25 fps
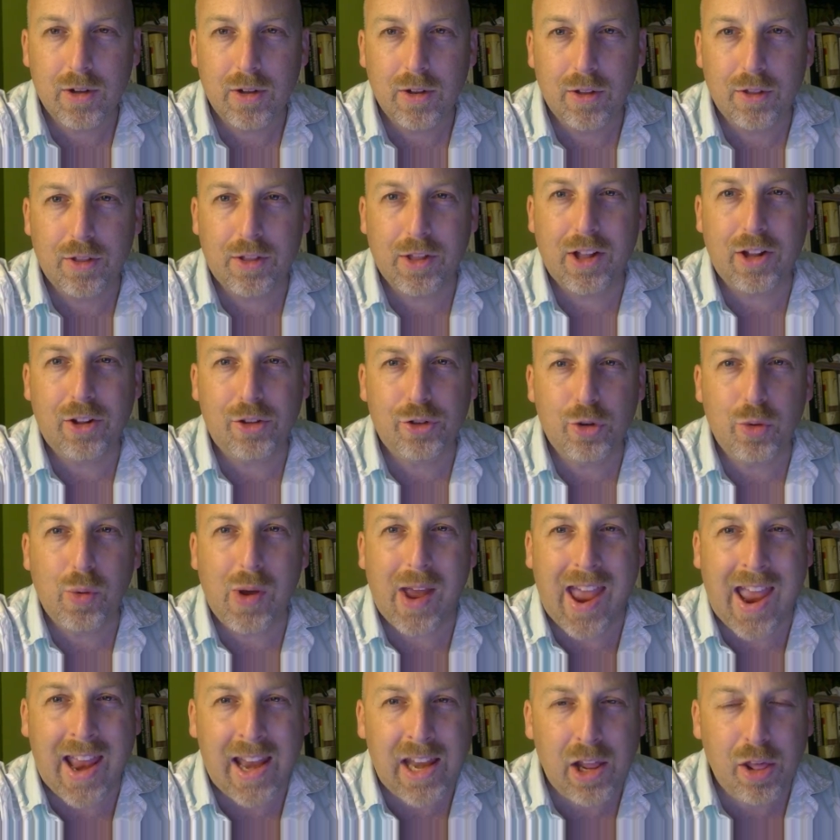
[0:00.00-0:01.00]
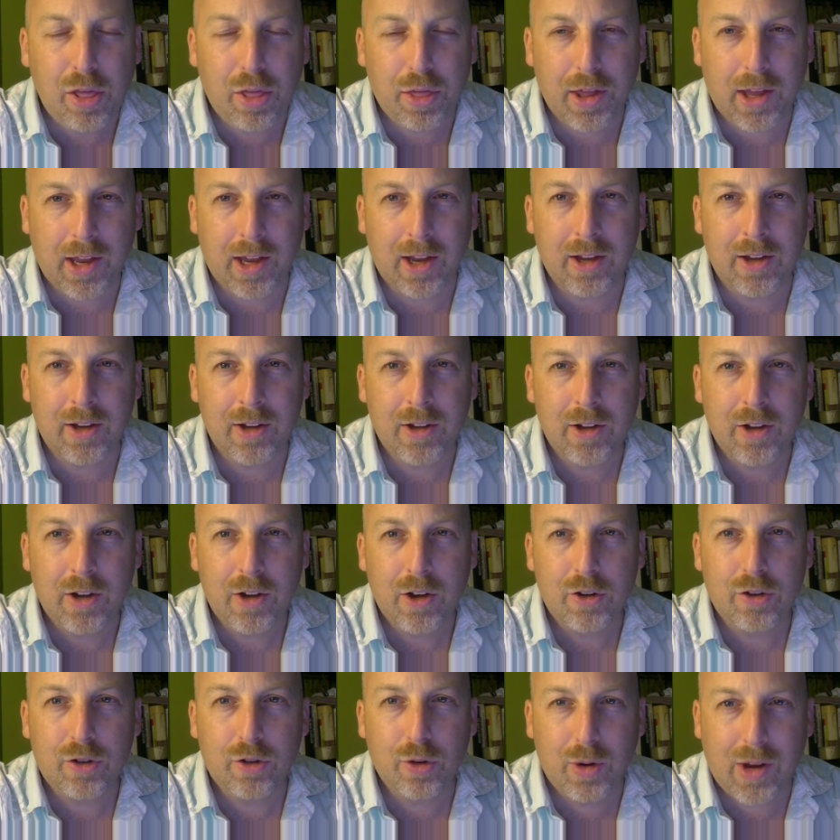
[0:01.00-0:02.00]
They'll do anything
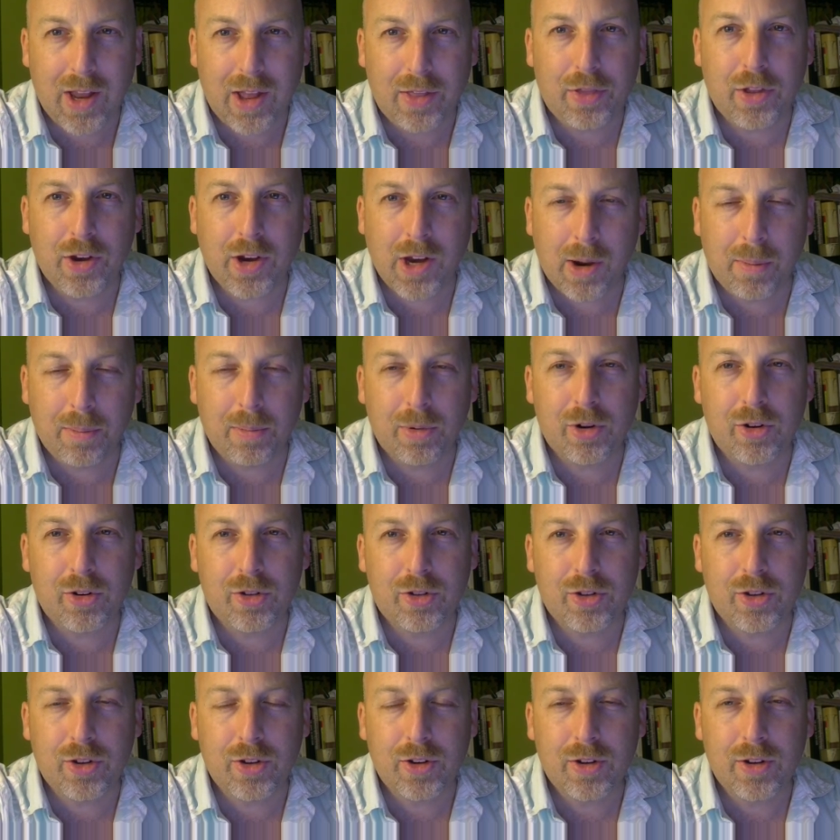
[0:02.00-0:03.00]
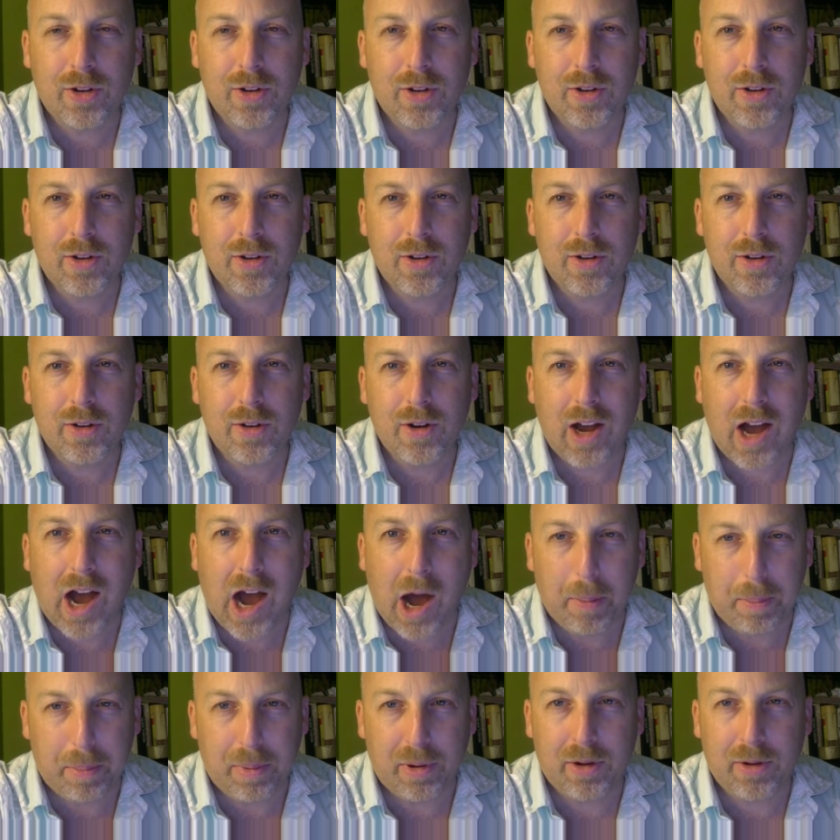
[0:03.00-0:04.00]
to get the numbers
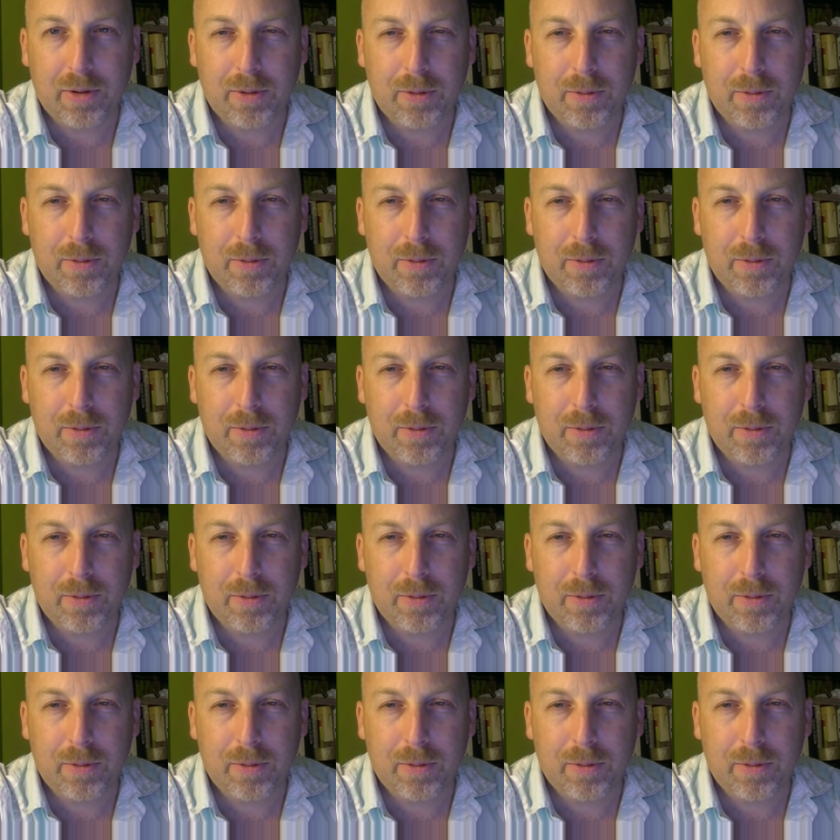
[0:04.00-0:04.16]
up,